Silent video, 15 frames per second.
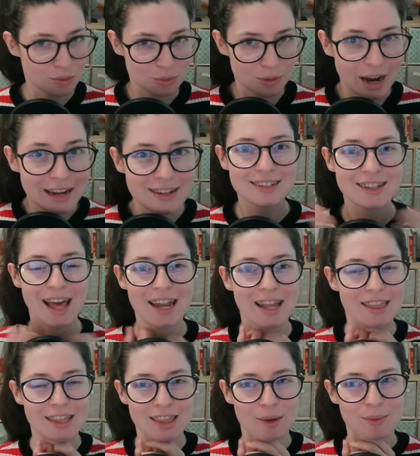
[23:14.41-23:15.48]
right and i
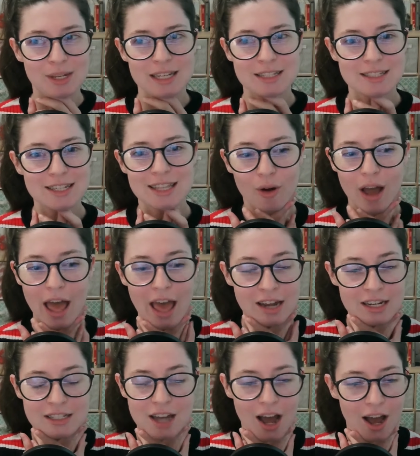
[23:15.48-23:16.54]
think that we can see that
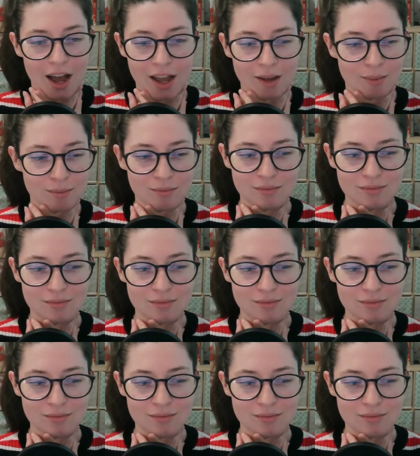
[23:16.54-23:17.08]
anytime